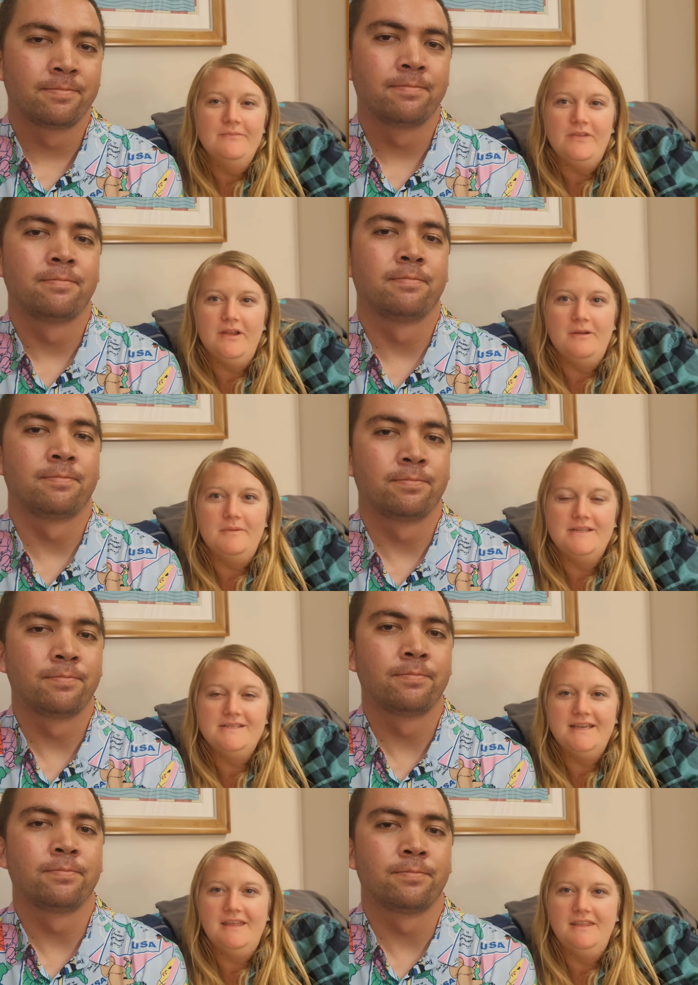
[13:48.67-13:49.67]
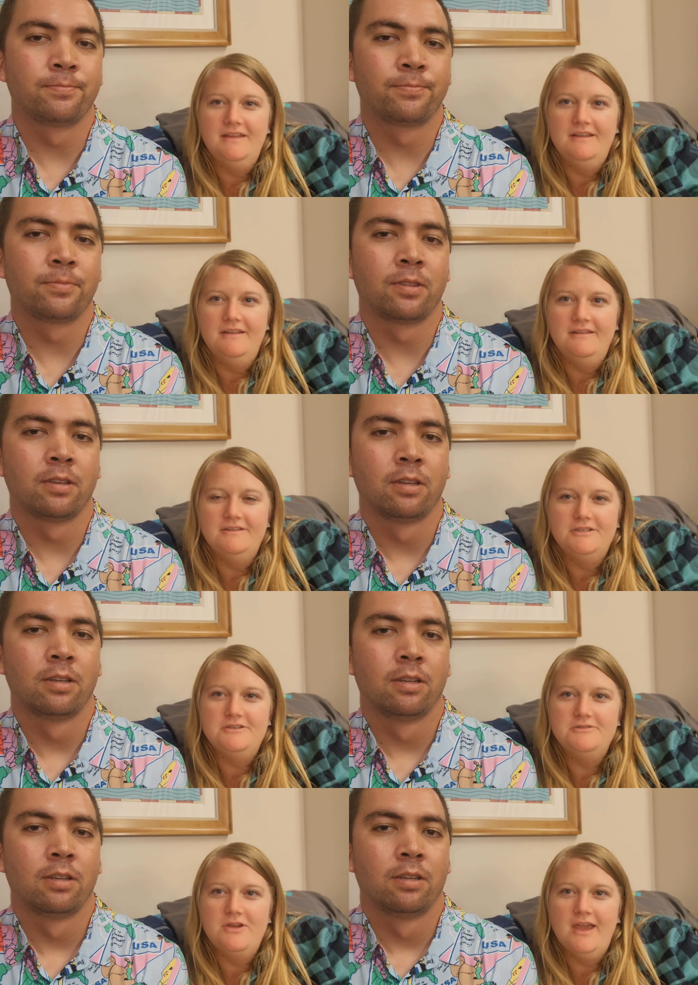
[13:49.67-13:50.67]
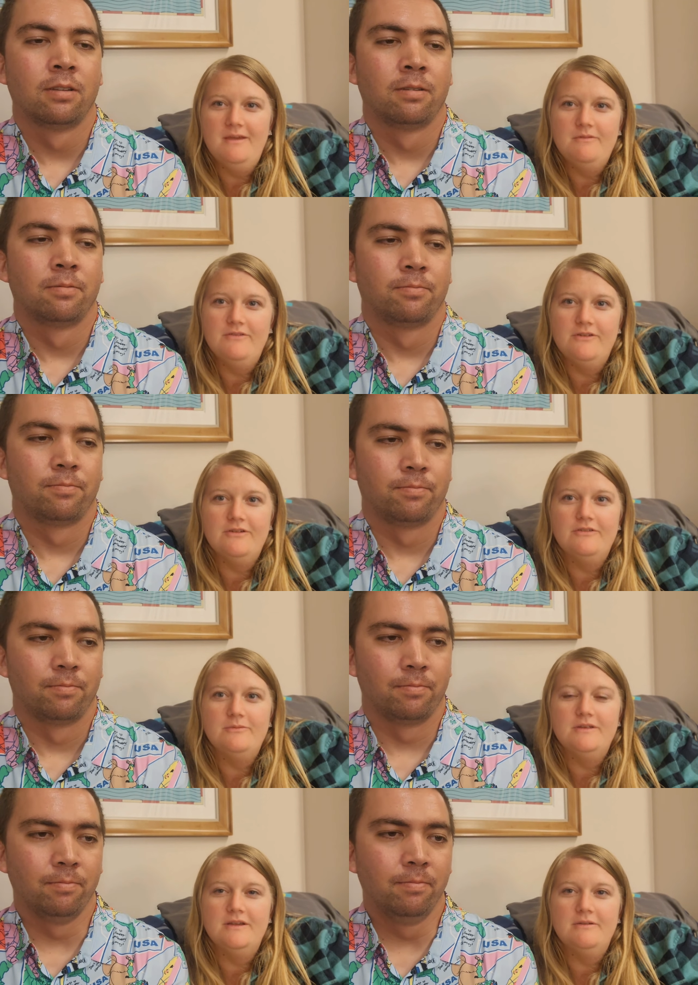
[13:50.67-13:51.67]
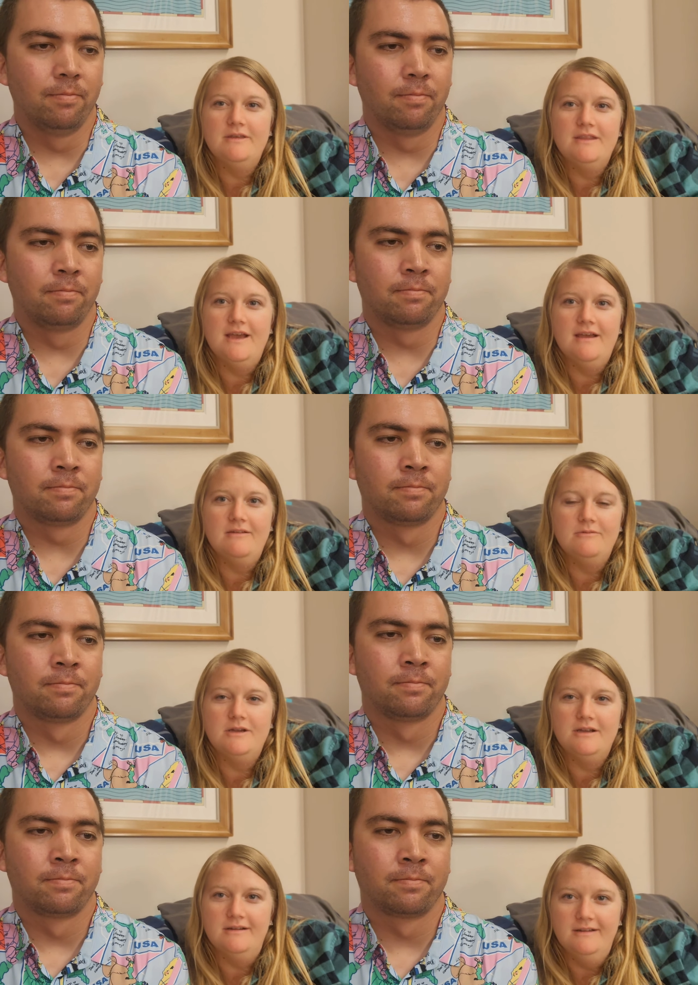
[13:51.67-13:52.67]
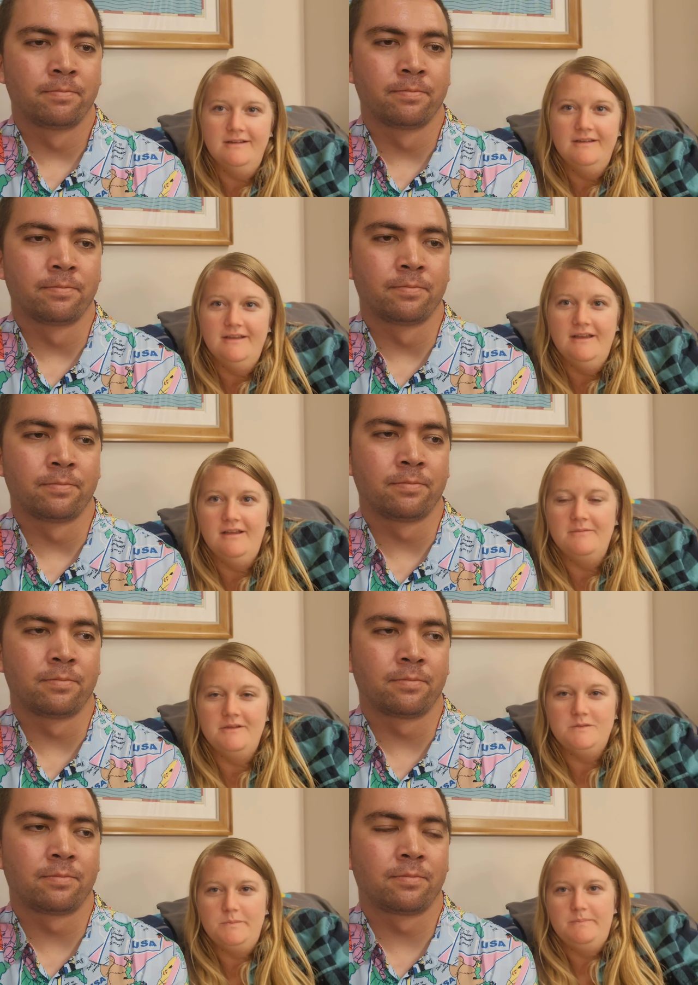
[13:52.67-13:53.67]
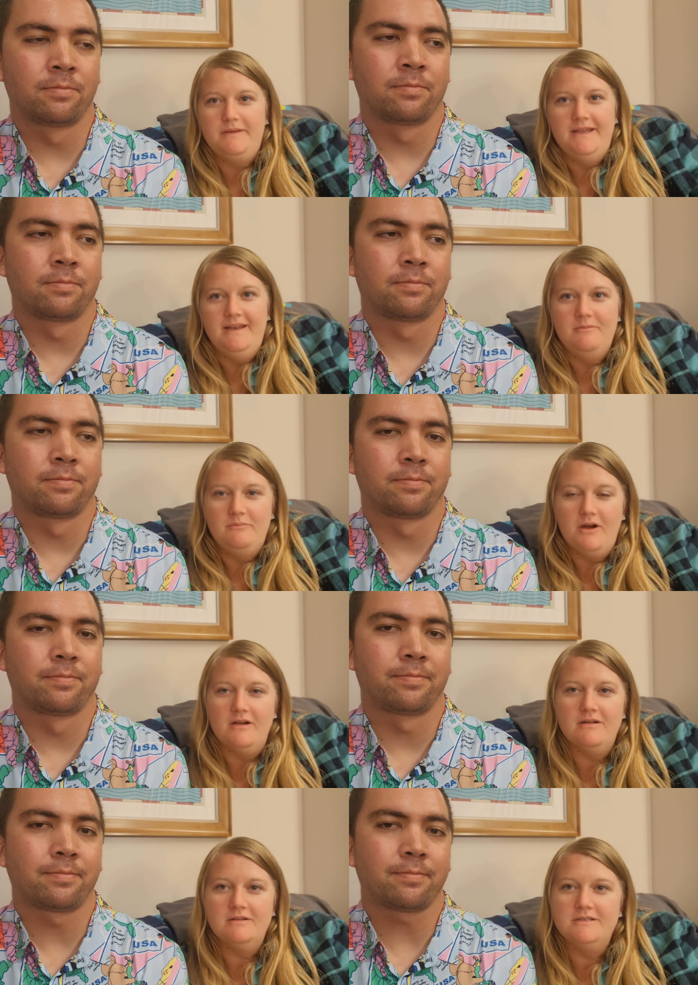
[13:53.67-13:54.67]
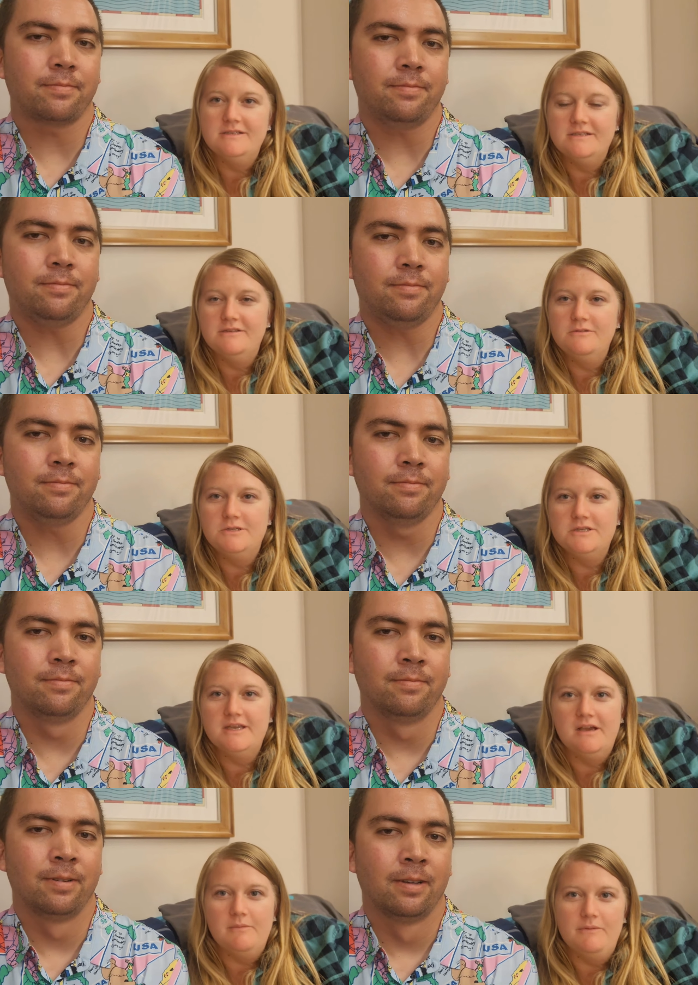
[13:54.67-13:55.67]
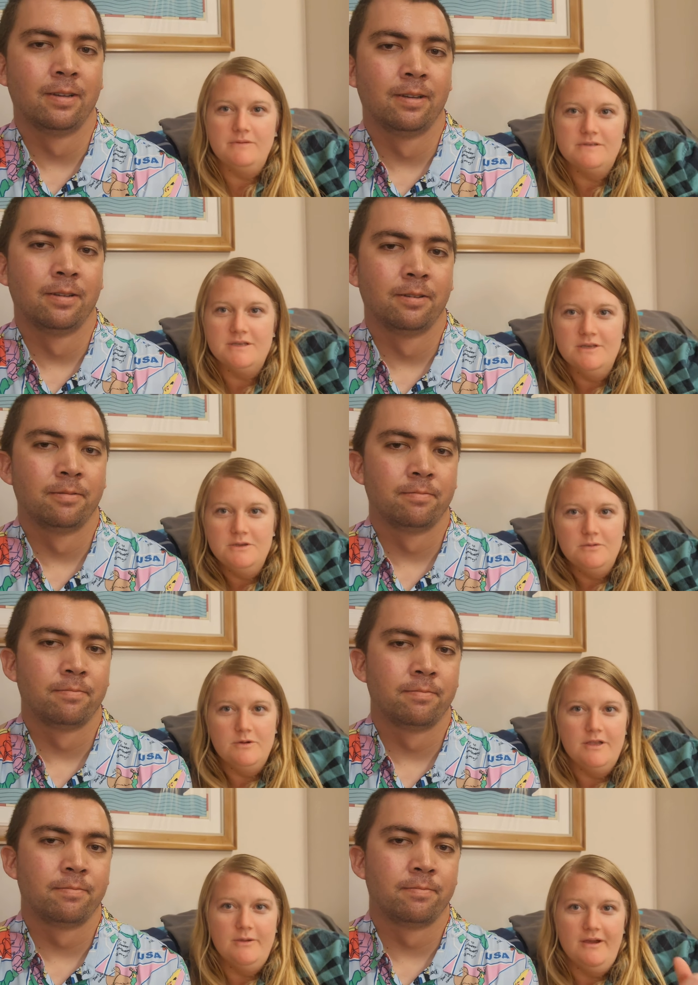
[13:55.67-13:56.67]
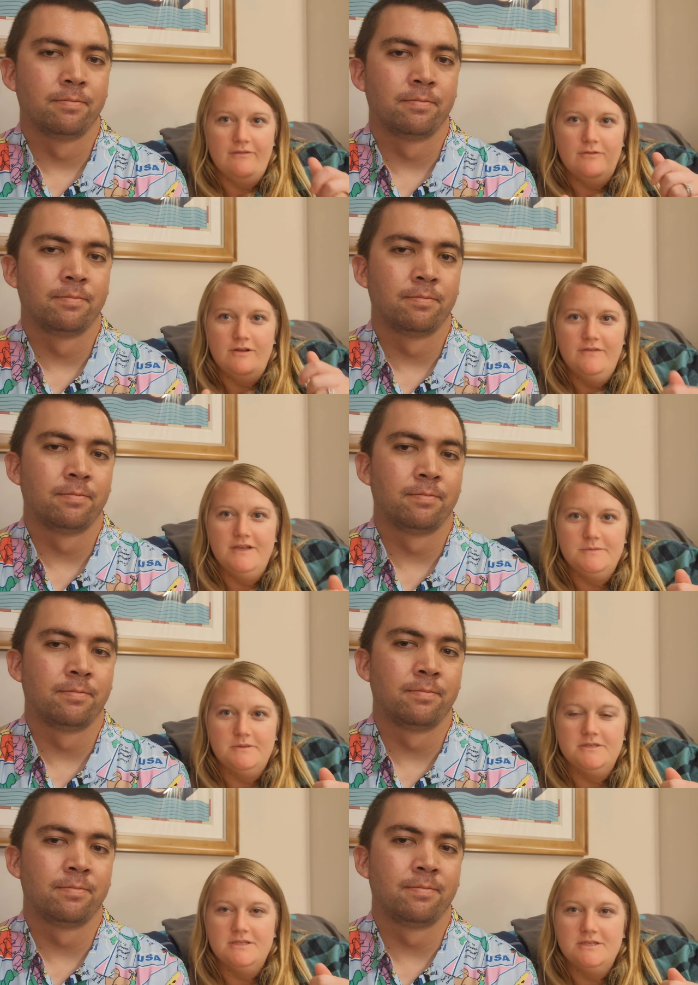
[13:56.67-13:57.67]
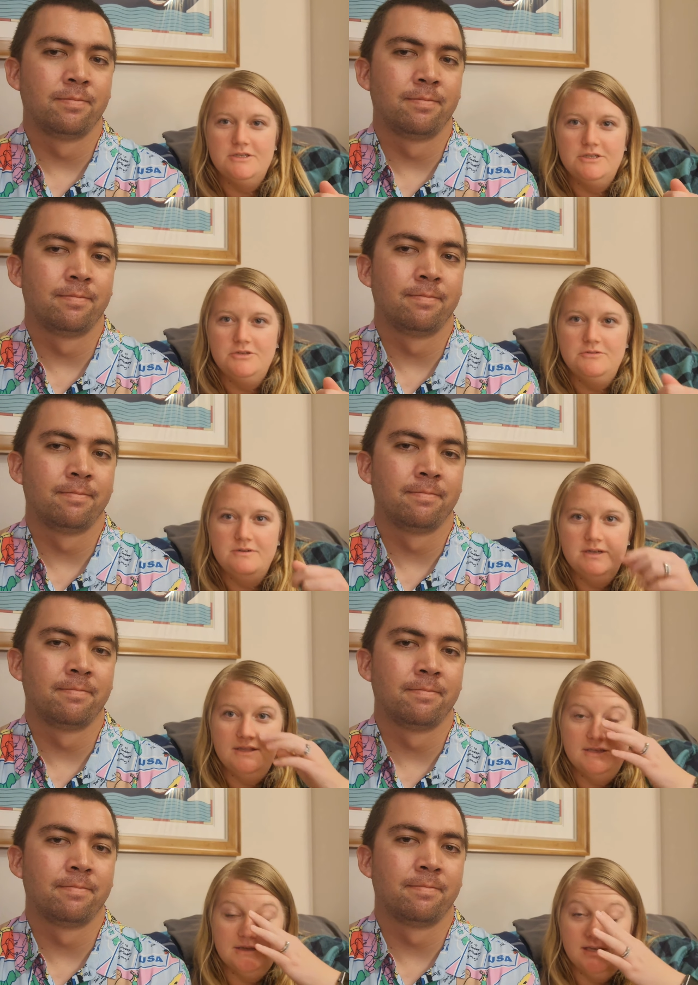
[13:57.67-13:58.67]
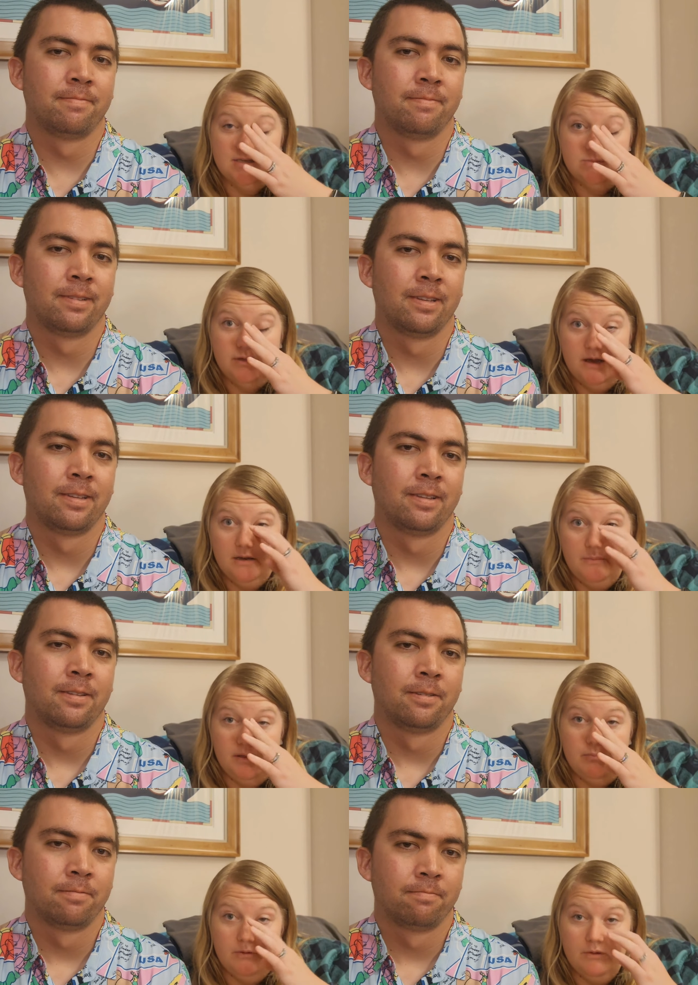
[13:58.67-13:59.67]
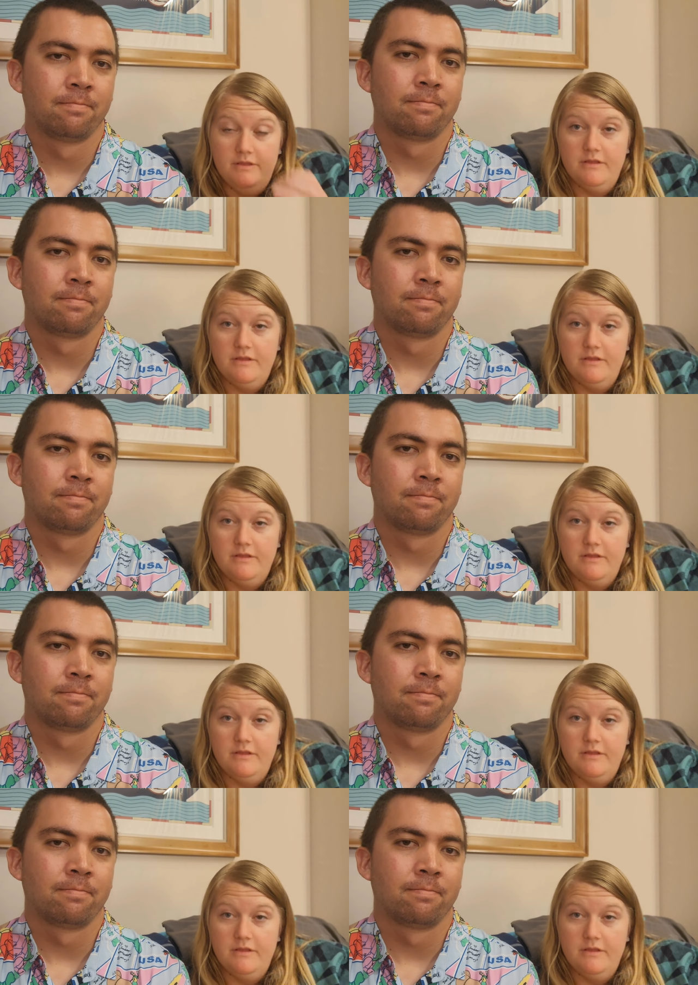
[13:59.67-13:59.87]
Speaker 1: Um, it's like the hmm. shoe game, if you're familiar with that, where um, it's played in partners, usually couples, where you have one of each person's shoe. In this case, we had a paper with